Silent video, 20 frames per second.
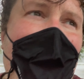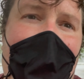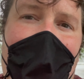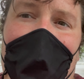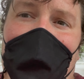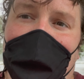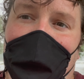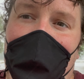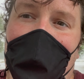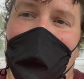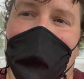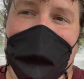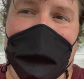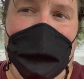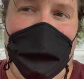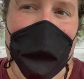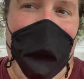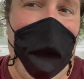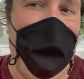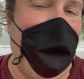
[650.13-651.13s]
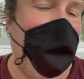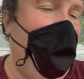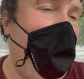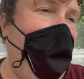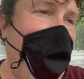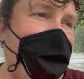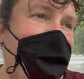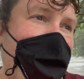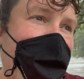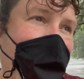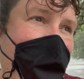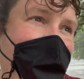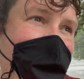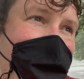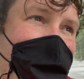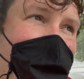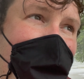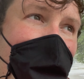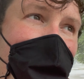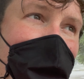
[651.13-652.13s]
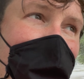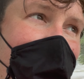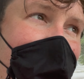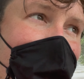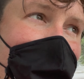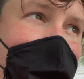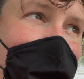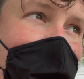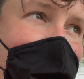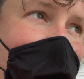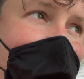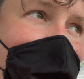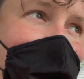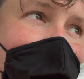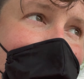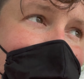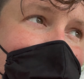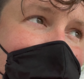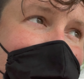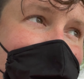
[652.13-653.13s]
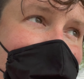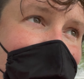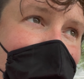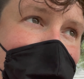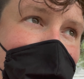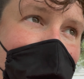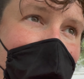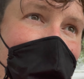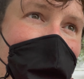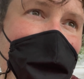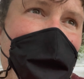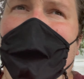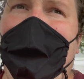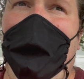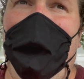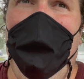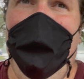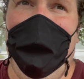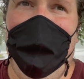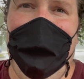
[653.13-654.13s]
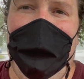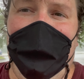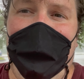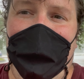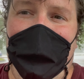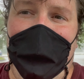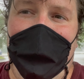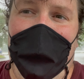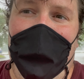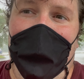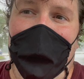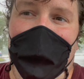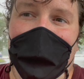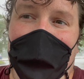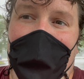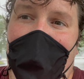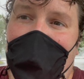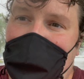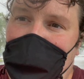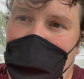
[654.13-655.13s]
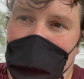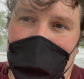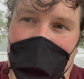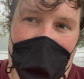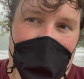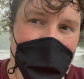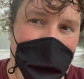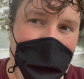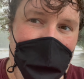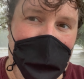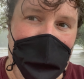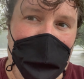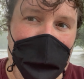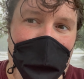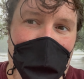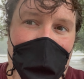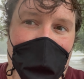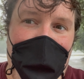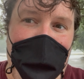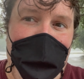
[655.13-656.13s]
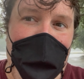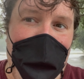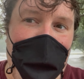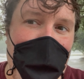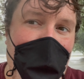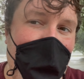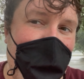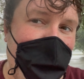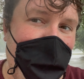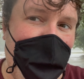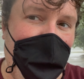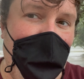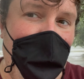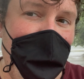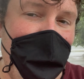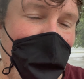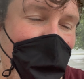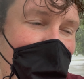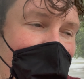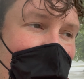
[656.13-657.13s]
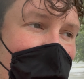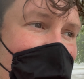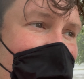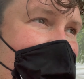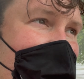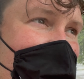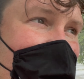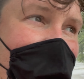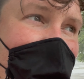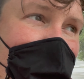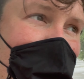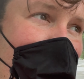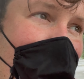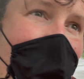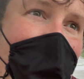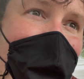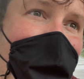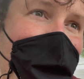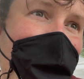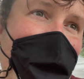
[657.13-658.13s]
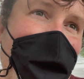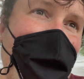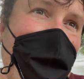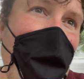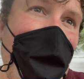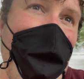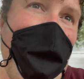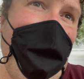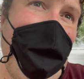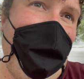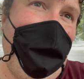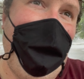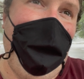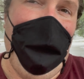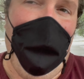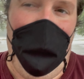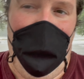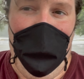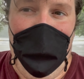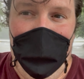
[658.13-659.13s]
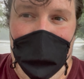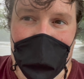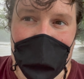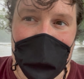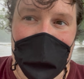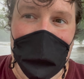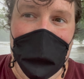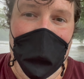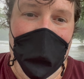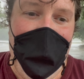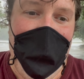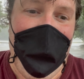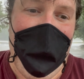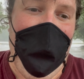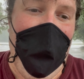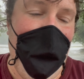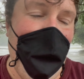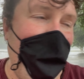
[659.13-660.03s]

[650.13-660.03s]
I think it's being caused by something I'm doing when I'm sleeping. But last week and this week, my right shoulder like randomly started hurting, and I can't